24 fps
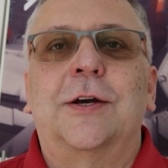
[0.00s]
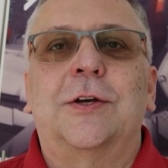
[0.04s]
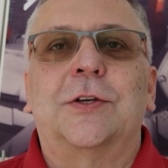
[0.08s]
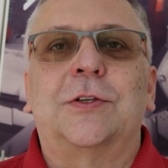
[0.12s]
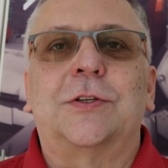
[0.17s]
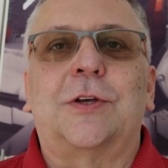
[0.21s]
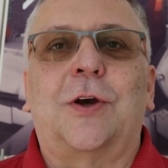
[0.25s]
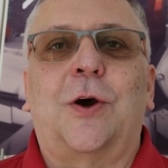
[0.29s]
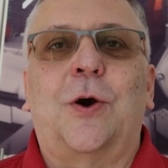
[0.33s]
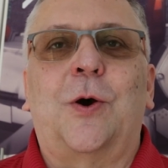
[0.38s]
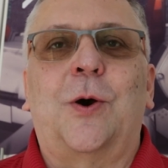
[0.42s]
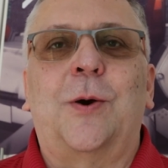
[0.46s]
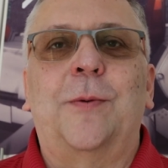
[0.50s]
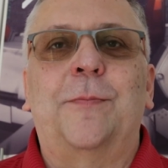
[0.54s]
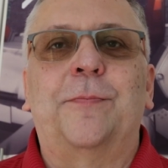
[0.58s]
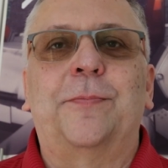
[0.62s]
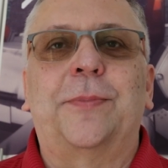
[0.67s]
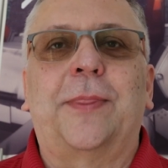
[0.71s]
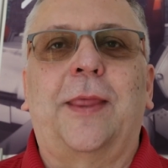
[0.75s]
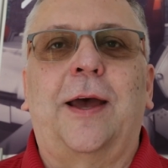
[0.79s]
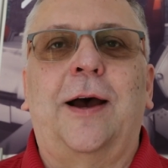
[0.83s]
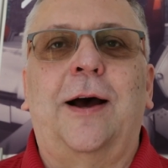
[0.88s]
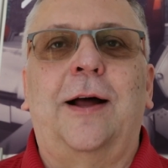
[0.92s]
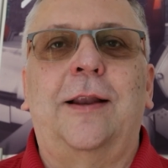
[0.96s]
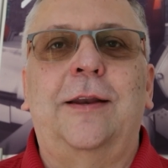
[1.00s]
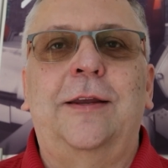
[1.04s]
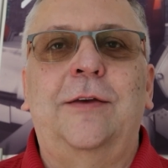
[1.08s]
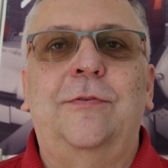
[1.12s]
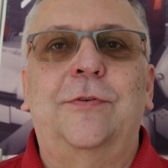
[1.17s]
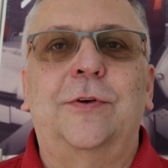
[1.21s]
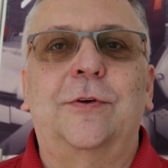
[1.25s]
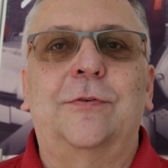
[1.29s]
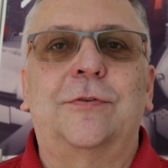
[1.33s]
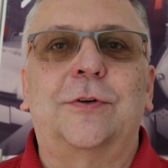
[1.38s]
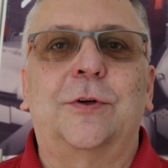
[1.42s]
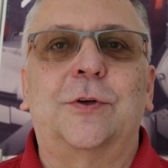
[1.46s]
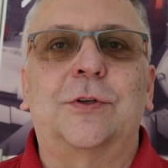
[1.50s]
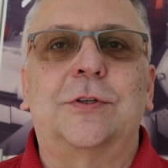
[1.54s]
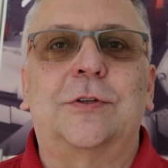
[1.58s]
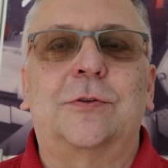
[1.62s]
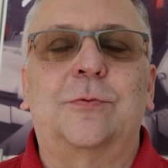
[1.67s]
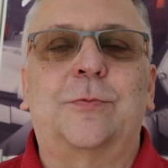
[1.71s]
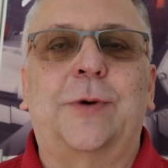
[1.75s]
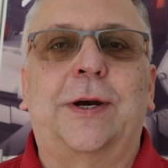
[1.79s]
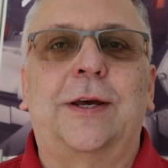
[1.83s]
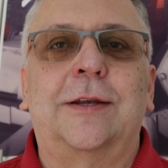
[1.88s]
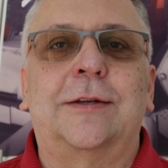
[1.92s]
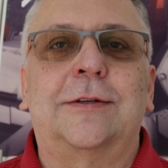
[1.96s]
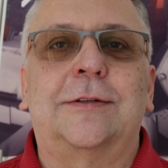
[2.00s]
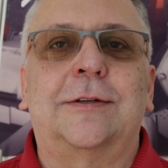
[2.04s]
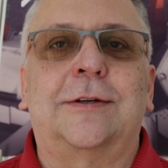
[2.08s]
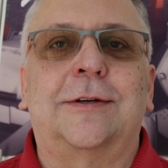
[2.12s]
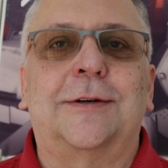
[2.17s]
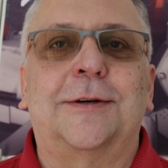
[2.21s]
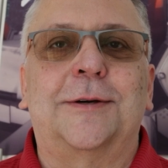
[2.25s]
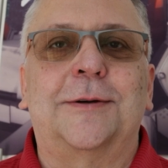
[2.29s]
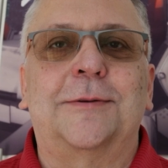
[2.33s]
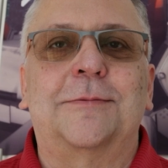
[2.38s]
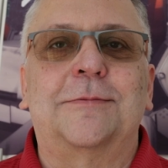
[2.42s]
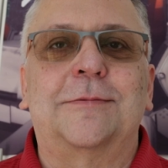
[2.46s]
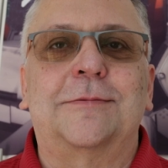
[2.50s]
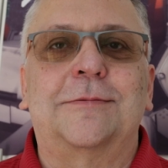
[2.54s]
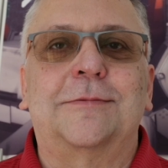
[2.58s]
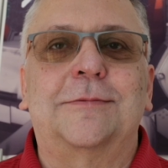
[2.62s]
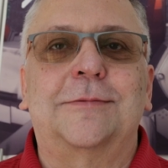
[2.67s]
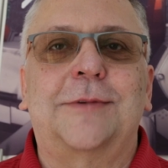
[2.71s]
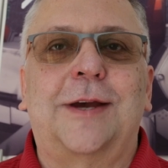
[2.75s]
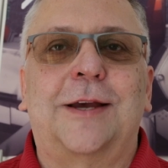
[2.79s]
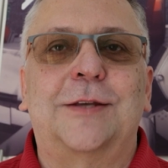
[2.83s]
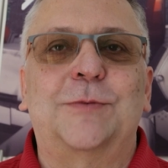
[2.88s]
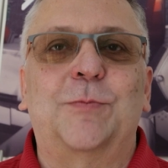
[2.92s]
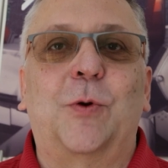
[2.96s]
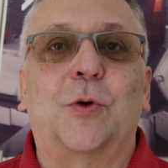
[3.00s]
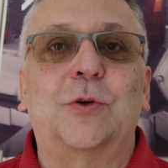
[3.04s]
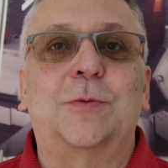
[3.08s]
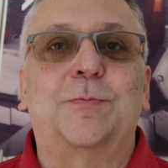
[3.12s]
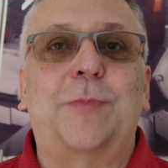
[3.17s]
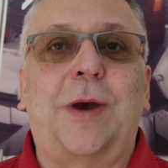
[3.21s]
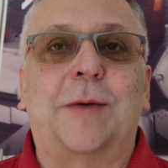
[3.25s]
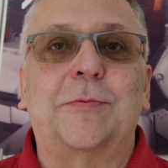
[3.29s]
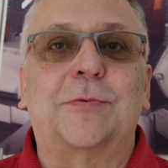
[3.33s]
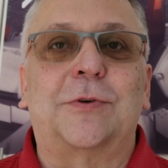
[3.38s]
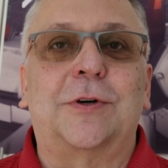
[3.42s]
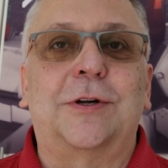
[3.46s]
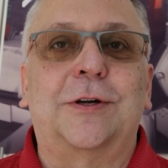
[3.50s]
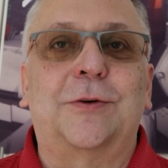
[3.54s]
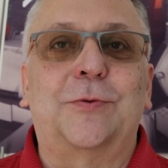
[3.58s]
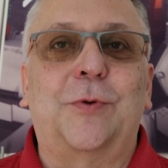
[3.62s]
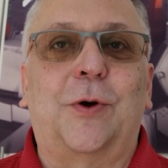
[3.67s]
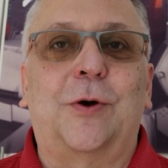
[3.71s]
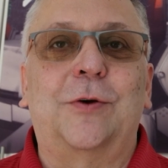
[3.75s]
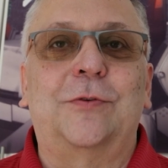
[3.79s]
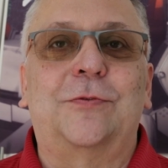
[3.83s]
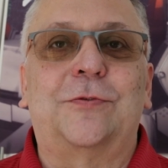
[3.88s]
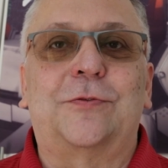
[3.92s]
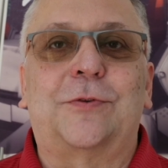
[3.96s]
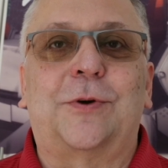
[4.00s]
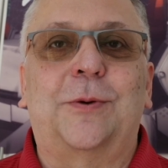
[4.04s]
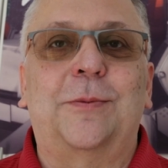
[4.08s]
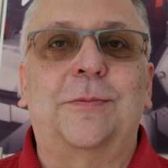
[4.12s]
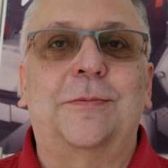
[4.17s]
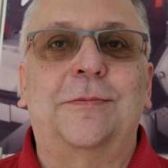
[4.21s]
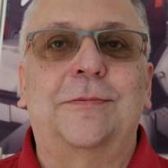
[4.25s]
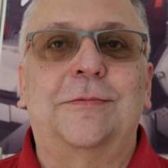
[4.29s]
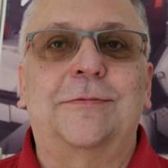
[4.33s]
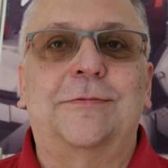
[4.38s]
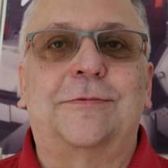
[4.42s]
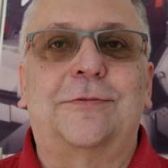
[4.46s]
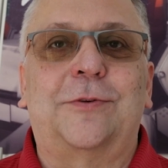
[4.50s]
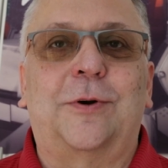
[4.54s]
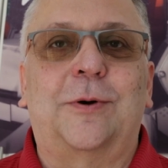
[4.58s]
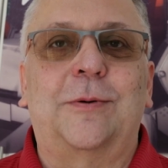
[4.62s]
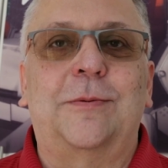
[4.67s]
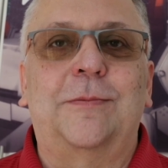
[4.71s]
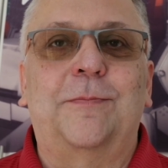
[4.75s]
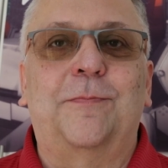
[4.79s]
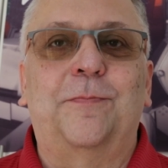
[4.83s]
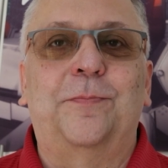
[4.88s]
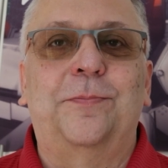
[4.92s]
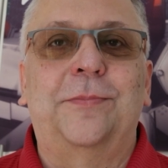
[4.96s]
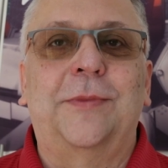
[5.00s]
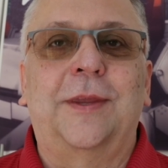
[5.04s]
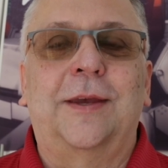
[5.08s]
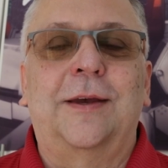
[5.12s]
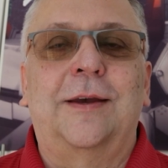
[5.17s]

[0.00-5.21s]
So I'll leave you first with his most memorable quote from